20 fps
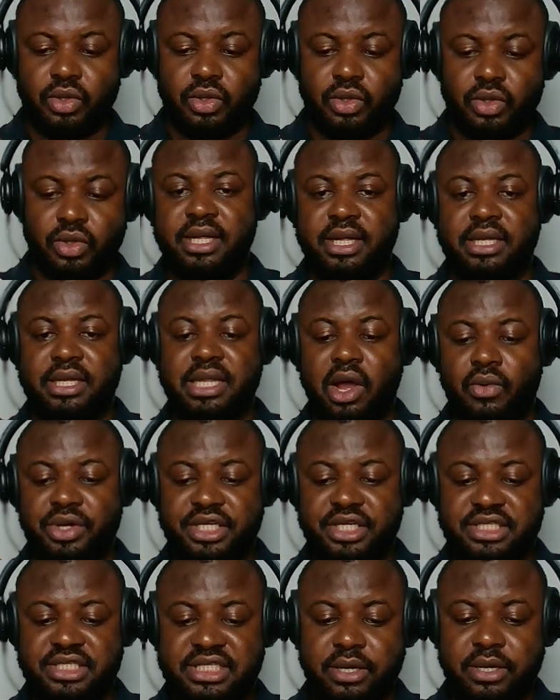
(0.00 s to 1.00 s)
Okay, now
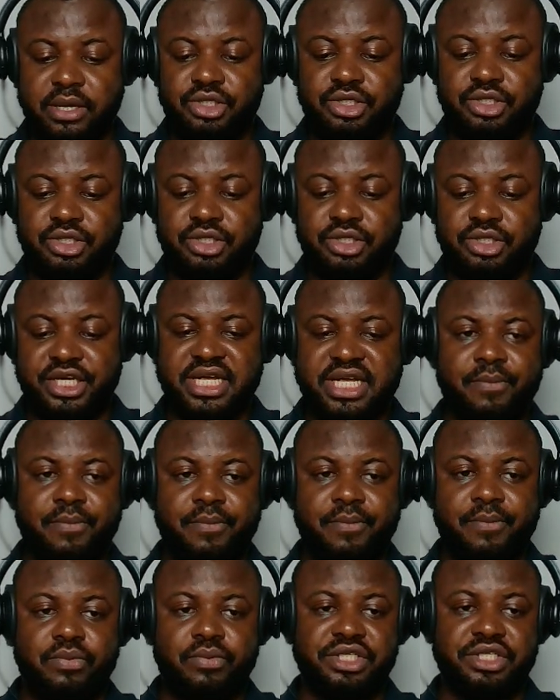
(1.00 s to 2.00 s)
this same sheet I
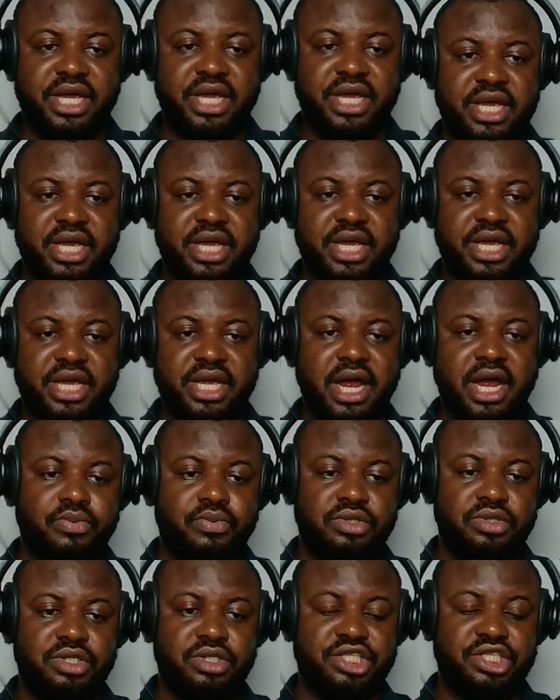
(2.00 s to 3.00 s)
put here, going to
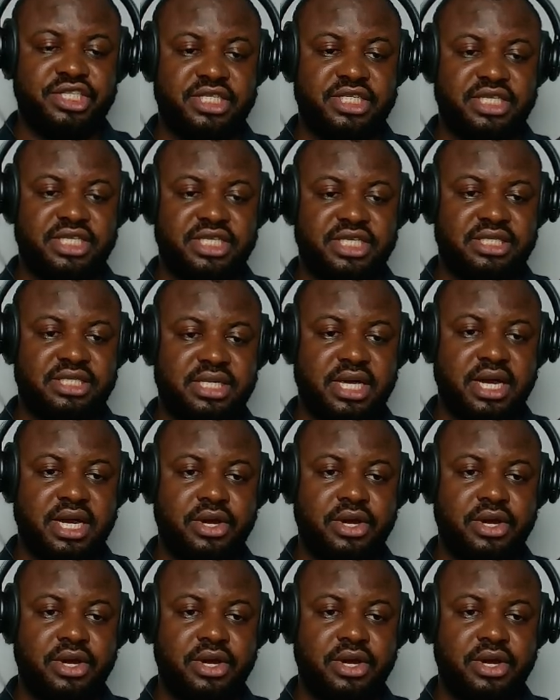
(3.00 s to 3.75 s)
put sheets here.